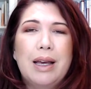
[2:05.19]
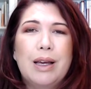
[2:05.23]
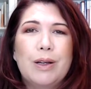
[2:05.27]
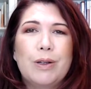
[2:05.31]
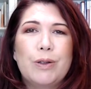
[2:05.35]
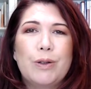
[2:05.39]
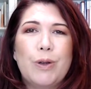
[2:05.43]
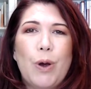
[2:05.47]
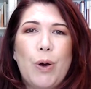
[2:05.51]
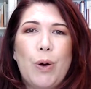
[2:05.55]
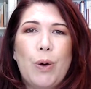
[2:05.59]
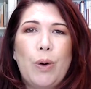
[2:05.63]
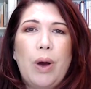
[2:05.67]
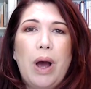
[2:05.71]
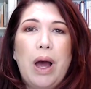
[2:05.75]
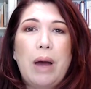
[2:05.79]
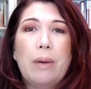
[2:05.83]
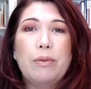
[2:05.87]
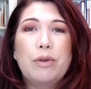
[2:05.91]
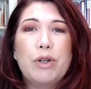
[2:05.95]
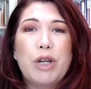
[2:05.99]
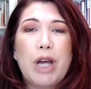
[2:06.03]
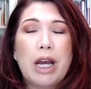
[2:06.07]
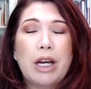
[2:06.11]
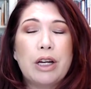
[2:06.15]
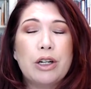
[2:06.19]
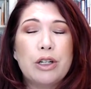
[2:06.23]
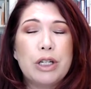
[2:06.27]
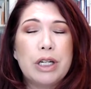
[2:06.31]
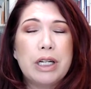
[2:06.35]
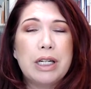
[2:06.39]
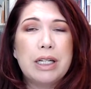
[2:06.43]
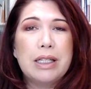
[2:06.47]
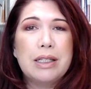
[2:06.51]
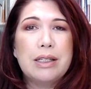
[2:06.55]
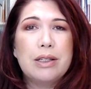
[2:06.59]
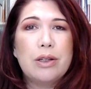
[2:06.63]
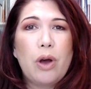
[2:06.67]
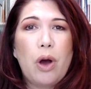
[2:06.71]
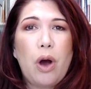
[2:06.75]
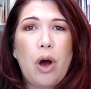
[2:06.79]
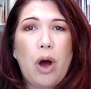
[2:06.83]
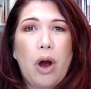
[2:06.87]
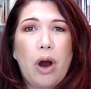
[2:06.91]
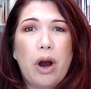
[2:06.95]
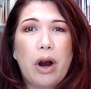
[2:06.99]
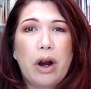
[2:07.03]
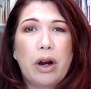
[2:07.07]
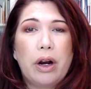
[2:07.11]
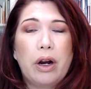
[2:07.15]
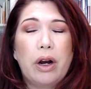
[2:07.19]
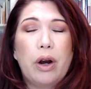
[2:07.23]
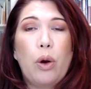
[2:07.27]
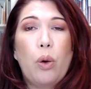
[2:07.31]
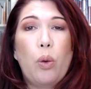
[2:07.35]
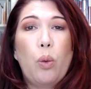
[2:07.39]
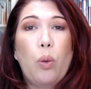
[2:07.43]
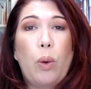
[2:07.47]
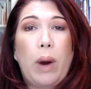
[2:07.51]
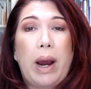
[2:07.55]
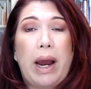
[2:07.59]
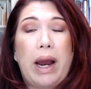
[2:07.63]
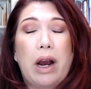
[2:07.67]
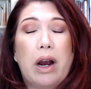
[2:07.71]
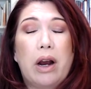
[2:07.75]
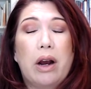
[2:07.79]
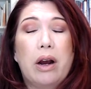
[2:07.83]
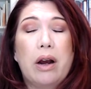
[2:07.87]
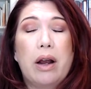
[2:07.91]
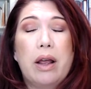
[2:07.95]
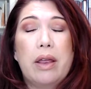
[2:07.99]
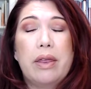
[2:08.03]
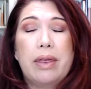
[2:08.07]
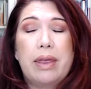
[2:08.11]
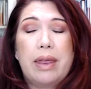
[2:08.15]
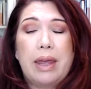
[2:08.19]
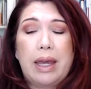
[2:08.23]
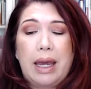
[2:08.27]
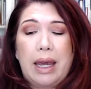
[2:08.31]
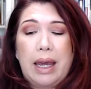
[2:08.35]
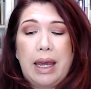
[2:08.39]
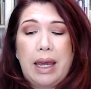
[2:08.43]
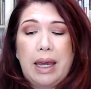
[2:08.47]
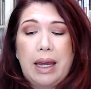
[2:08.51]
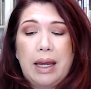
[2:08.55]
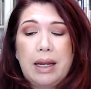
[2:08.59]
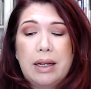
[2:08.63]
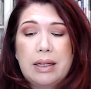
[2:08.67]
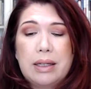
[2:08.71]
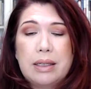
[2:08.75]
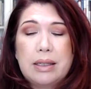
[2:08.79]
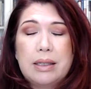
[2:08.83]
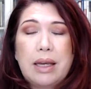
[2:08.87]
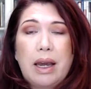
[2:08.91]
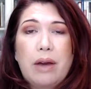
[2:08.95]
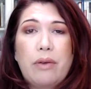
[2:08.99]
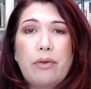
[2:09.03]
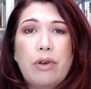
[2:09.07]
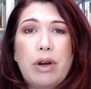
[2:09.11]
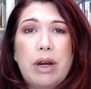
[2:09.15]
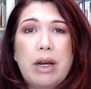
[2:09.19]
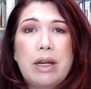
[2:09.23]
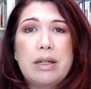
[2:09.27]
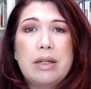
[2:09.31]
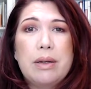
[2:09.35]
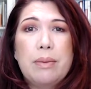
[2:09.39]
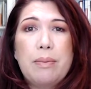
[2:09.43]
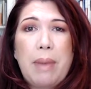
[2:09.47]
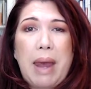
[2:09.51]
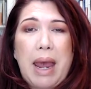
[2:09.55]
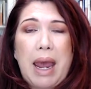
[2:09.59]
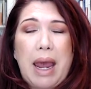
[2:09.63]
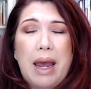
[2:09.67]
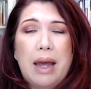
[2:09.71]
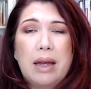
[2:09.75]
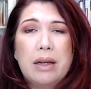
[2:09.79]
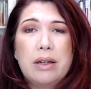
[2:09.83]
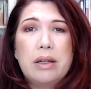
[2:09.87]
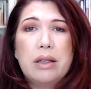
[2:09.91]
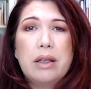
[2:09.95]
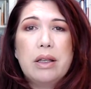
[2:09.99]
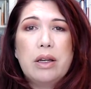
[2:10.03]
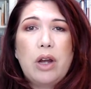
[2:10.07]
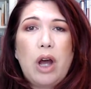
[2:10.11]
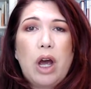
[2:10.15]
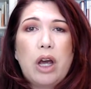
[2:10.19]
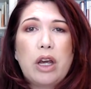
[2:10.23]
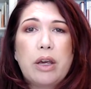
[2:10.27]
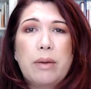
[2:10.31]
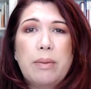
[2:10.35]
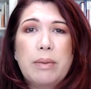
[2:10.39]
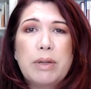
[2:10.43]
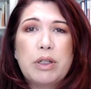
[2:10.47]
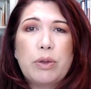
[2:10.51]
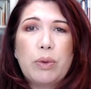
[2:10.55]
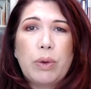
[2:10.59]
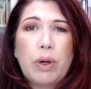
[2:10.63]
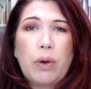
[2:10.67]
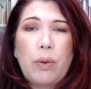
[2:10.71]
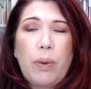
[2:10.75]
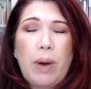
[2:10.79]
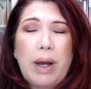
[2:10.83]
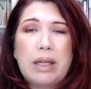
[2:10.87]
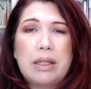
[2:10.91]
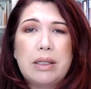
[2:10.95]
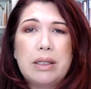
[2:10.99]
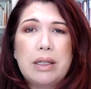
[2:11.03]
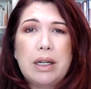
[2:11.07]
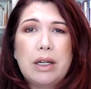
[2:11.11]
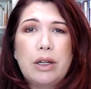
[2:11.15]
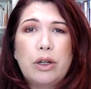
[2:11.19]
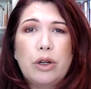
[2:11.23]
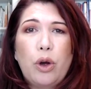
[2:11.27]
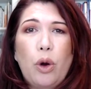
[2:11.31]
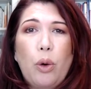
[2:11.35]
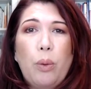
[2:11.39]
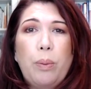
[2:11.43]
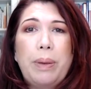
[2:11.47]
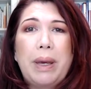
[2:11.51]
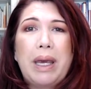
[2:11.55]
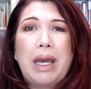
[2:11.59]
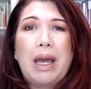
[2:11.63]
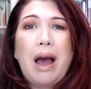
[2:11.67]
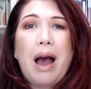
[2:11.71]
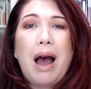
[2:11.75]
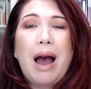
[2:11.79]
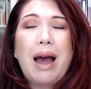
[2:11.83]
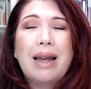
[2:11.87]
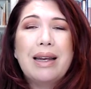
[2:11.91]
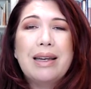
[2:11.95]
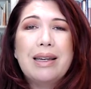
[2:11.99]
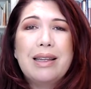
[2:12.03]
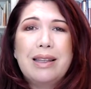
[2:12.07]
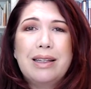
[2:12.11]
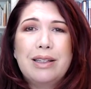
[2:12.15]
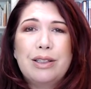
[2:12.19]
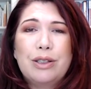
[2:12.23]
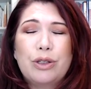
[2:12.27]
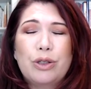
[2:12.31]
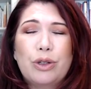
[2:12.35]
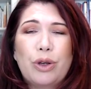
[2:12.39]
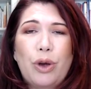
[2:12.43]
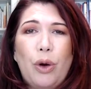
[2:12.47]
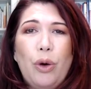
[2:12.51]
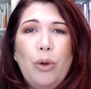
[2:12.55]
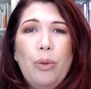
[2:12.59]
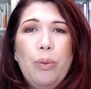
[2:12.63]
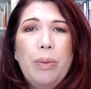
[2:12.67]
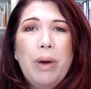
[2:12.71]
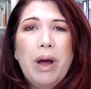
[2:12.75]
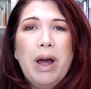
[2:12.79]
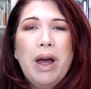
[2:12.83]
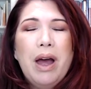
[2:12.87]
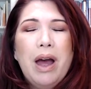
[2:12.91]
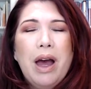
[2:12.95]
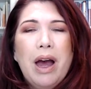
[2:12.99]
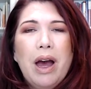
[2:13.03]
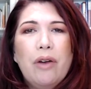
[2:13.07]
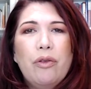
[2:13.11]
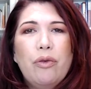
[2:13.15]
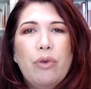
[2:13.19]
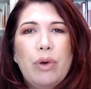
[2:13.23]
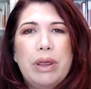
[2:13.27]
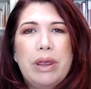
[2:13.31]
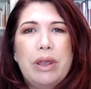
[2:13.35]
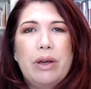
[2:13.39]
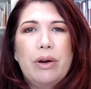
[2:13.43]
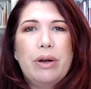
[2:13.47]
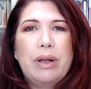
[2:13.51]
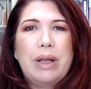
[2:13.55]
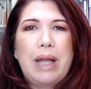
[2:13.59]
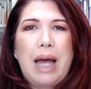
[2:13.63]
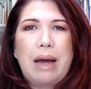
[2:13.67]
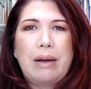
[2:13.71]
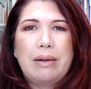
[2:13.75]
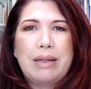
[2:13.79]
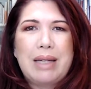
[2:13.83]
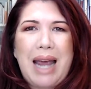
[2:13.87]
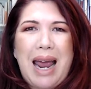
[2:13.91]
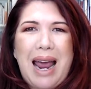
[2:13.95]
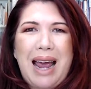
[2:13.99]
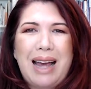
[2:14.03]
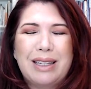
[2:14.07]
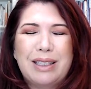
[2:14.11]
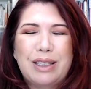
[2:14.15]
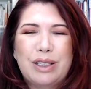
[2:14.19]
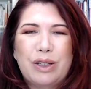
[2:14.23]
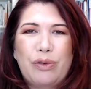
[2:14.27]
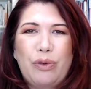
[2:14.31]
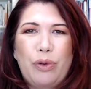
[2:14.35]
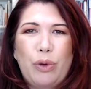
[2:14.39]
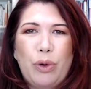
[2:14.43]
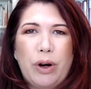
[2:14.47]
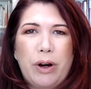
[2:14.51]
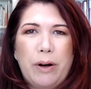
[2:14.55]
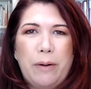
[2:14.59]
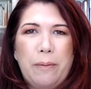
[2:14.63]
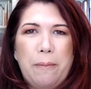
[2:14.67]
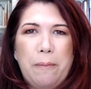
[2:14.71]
So objections are where the discovery demand, the documents requested, go beyond the scope of what they're allowed to ask for.